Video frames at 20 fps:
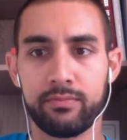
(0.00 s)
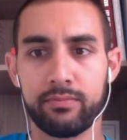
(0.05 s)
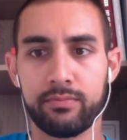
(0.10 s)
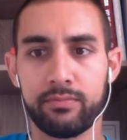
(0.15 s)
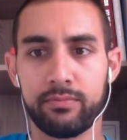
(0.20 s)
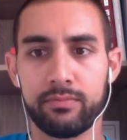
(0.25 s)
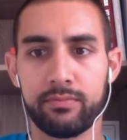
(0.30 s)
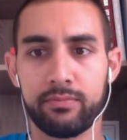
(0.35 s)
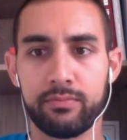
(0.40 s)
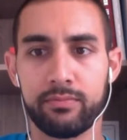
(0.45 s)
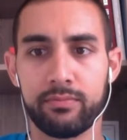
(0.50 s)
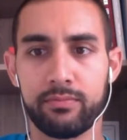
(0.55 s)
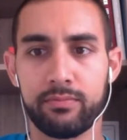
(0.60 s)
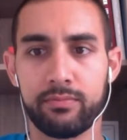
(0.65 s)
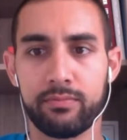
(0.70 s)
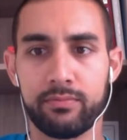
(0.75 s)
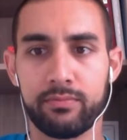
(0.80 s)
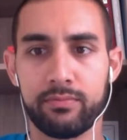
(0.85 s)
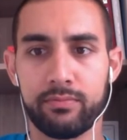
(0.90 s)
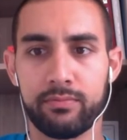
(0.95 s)

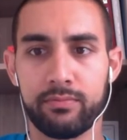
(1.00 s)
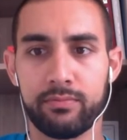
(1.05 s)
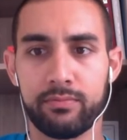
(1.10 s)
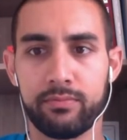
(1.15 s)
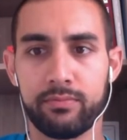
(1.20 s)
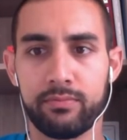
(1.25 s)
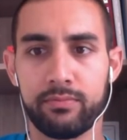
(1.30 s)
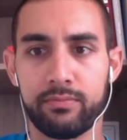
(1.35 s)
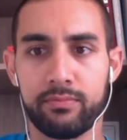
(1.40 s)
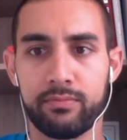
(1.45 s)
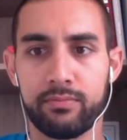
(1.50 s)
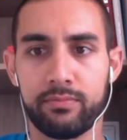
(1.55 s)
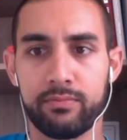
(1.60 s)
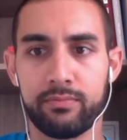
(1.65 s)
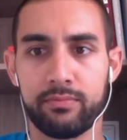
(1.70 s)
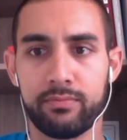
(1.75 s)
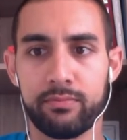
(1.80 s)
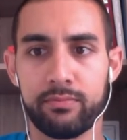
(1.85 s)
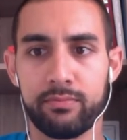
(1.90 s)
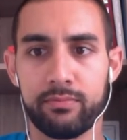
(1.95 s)

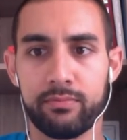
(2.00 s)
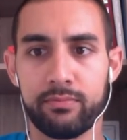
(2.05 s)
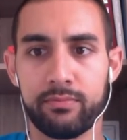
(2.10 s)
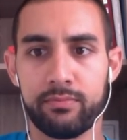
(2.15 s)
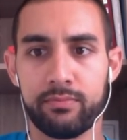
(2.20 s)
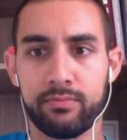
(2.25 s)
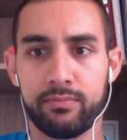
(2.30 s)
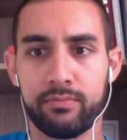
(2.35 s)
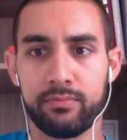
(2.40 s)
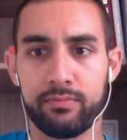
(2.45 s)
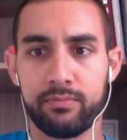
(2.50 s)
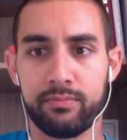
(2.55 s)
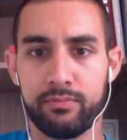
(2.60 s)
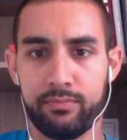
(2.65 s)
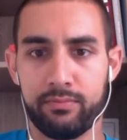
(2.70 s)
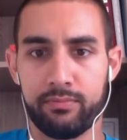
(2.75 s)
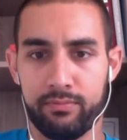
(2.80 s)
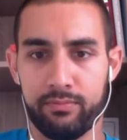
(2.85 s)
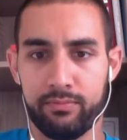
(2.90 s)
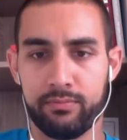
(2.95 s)

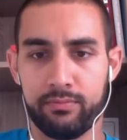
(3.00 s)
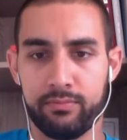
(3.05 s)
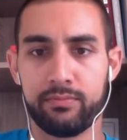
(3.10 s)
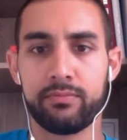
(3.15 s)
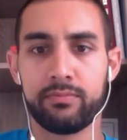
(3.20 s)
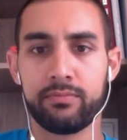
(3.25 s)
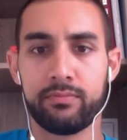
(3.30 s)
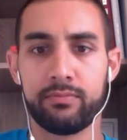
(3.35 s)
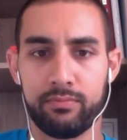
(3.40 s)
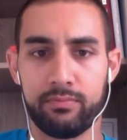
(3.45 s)
This person isn't speaking.